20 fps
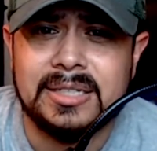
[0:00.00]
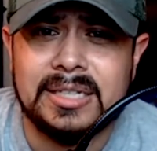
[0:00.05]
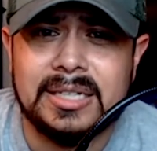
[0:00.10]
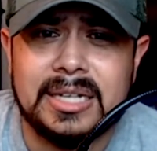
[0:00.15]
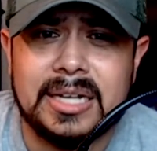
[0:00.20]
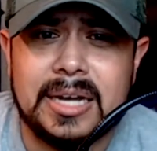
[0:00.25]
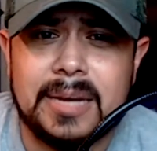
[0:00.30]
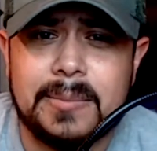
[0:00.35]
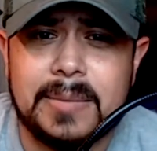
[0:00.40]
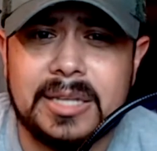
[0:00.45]

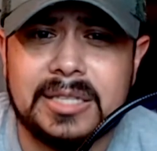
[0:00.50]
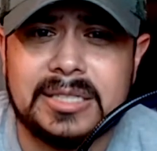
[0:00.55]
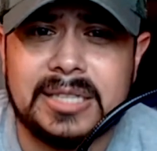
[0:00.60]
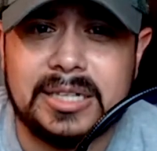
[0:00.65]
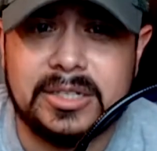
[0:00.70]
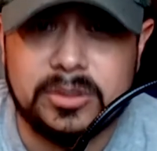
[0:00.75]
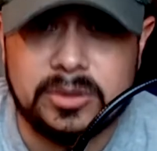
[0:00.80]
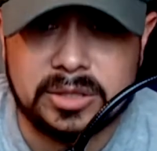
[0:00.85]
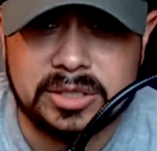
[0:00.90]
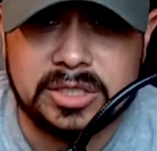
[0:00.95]
It means that
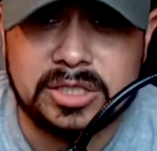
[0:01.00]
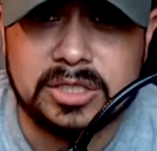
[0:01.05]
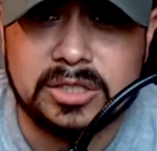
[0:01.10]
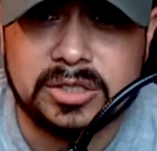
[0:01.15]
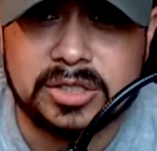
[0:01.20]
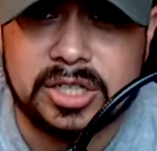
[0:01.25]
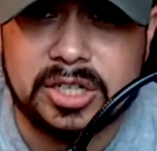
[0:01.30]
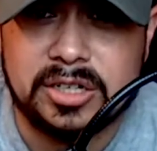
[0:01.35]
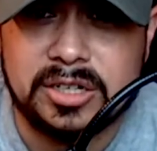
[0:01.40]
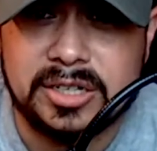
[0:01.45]
you can still
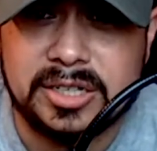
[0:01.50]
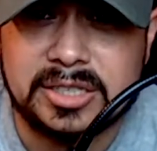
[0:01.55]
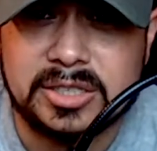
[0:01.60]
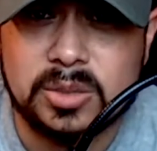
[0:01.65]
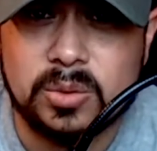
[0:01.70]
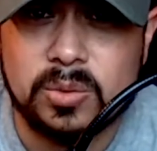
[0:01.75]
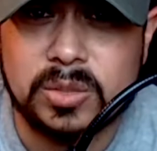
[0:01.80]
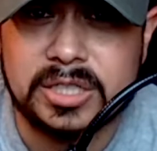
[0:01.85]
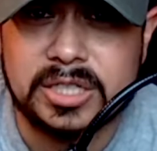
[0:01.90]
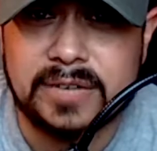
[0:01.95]
turn it
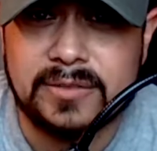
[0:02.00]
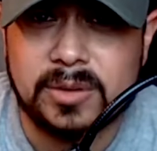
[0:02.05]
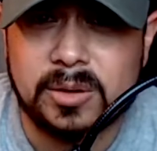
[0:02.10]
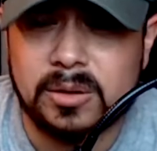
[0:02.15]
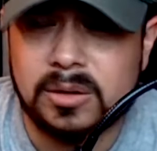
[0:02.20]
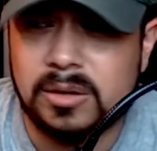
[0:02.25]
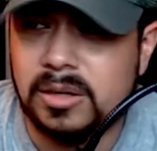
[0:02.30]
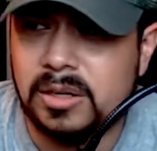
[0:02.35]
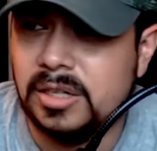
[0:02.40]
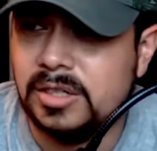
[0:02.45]
to
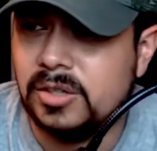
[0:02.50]
whichever